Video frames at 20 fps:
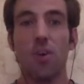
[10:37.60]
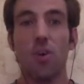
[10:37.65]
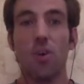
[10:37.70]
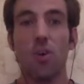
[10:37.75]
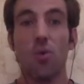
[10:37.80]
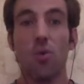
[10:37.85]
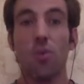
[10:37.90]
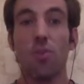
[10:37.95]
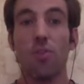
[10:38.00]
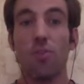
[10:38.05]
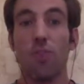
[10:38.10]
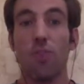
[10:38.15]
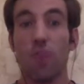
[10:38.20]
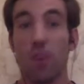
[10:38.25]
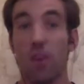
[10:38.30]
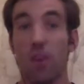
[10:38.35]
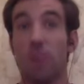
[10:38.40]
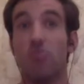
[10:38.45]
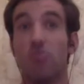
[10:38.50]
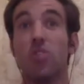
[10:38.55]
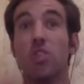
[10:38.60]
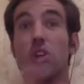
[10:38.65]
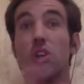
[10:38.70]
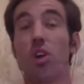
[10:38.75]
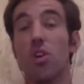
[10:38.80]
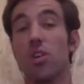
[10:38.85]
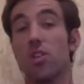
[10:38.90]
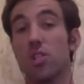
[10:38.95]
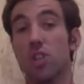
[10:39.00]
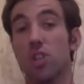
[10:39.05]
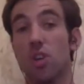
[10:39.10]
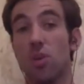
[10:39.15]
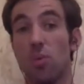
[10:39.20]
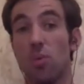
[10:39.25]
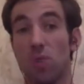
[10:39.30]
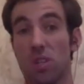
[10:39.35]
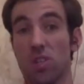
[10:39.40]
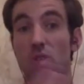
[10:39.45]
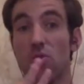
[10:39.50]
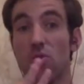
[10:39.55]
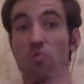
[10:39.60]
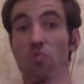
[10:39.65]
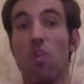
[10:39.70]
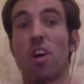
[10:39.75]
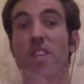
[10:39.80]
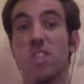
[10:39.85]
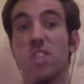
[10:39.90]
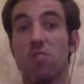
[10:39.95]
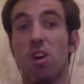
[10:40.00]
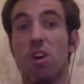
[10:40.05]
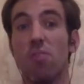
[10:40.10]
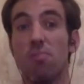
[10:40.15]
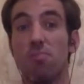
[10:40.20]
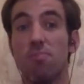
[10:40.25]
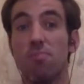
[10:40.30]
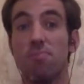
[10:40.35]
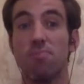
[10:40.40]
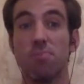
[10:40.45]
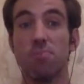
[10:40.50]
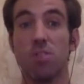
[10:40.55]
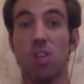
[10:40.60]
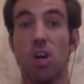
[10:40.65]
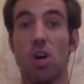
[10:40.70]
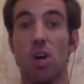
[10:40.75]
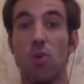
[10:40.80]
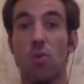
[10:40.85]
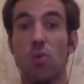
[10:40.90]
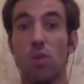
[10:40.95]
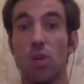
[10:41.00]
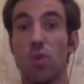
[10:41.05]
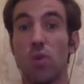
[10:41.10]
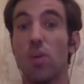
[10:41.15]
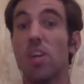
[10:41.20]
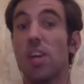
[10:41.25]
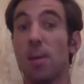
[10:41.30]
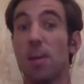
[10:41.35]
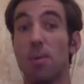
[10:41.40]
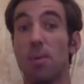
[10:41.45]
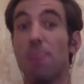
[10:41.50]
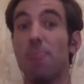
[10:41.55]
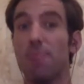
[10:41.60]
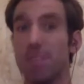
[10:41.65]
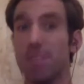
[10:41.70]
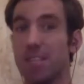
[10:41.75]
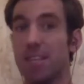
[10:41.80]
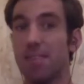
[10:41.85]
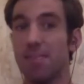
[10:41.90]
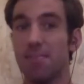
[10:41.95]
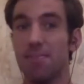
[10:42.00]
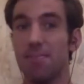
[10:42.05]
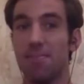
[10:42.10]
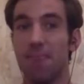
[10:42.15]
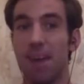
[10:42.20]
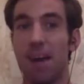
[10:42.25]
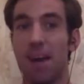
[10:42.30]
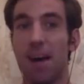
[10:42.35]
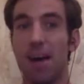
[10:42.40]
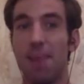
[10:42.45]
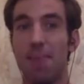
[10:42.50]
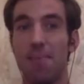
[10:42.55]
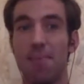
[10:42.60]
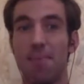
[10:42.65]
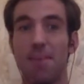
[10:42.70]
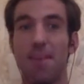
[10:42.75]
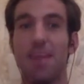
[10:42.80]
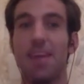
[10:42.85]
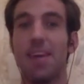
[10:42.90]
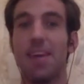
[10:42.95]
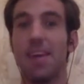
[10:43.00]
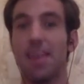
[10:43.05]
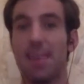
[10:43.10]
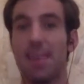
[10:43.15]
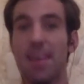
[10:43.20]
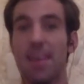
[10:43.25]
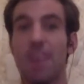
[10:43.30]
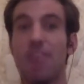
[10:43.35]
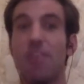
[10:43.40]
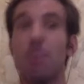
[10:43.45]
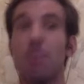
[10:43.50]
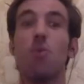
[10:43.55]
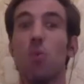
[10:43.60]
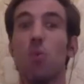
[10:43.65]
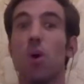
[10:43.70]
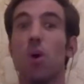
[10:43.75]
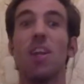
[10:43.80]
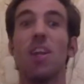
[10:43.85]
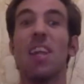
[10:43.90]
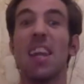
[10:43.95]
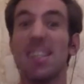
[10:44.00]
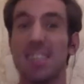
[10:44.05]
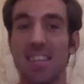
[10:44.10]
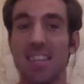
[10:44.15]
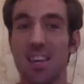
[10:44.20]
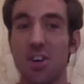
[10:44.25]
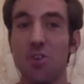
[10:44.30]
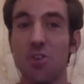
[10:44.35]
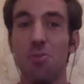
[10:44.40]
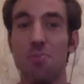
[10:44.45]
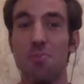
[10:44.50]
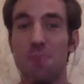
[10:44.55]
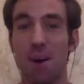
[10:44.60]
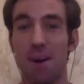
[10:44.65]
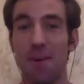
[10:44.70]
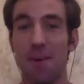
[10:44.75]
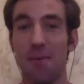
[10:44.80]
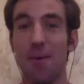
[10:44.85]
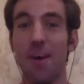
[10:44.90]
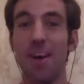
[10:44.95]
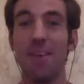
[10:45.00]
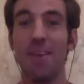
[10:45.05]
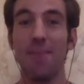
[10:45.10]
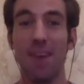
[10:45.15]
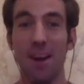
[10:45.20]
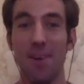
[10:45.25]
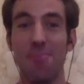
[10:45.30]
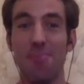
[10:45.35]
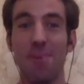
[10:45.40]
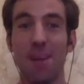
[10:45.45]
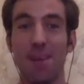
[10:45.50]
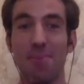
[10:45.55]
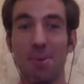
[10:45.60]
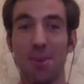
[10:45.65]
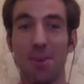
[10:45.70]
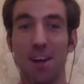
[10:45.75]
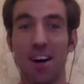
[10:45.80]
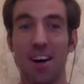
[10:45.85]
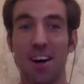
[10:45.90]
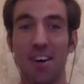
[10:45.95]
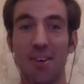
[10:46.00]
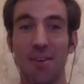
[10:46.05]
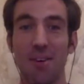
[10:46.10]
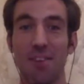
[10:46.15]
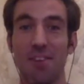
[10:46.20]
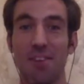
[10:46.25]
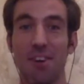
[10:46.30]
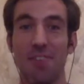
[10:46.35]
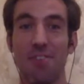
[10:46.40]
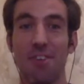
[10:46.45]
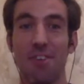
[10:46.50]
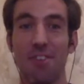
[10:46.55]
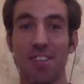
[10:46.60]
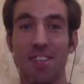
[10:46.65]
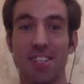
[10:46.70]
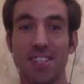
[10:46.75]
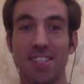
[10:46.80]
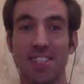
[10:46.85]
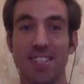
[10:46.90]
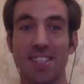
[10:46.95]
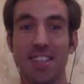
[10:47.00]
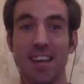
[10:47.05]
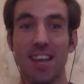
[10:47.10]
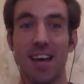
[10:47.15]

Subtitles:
all of the kind of Scotland's got what is called right to roam, so you can come up and visit, even if we weren't letting you. But we open up all of our forests,